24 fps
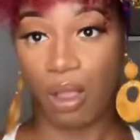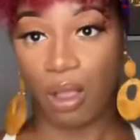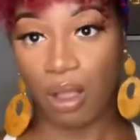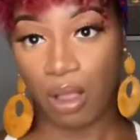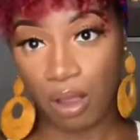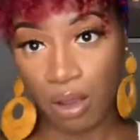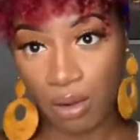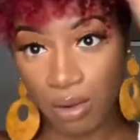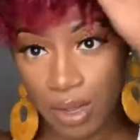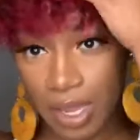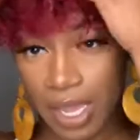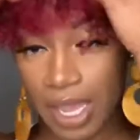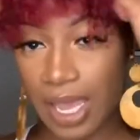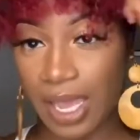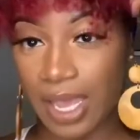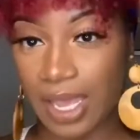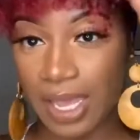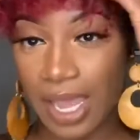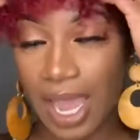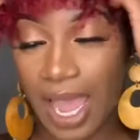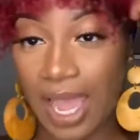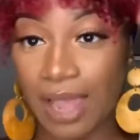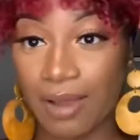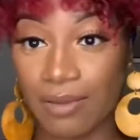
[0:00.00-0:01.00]
Okay,
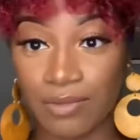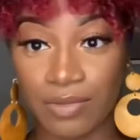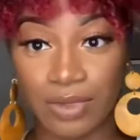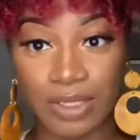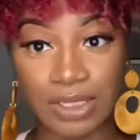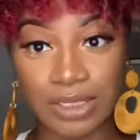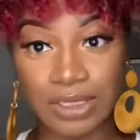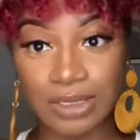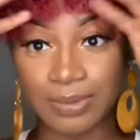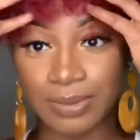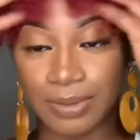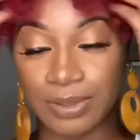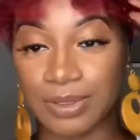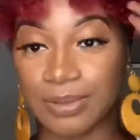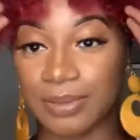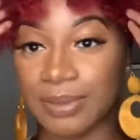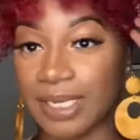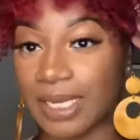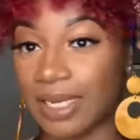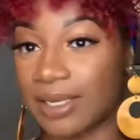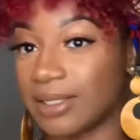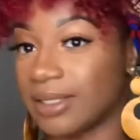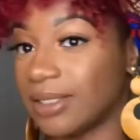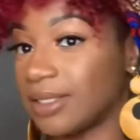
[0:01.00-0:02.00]
I'm really supposed to be
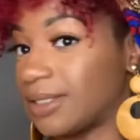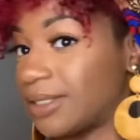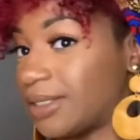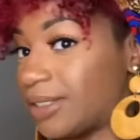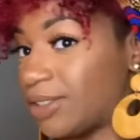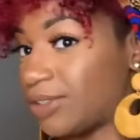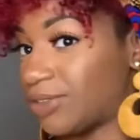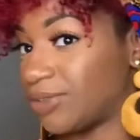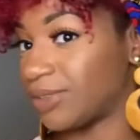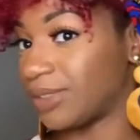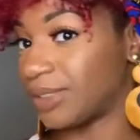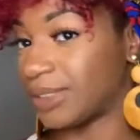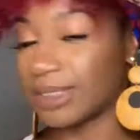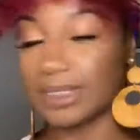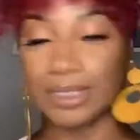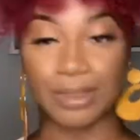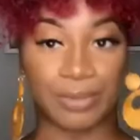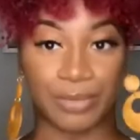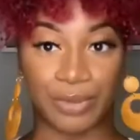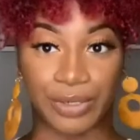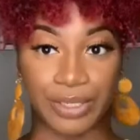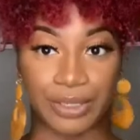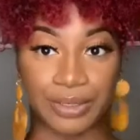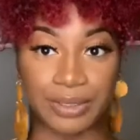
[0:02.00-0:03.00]
out here in this Teresa and
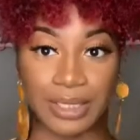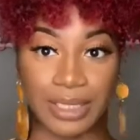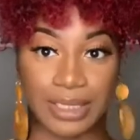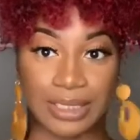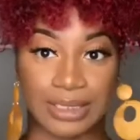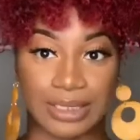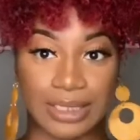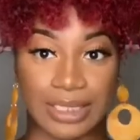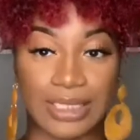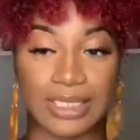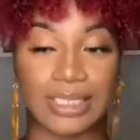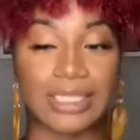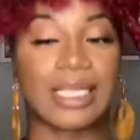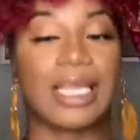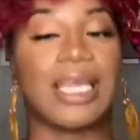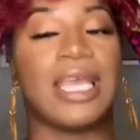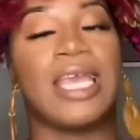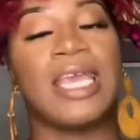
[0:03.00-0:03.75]
Brown like this.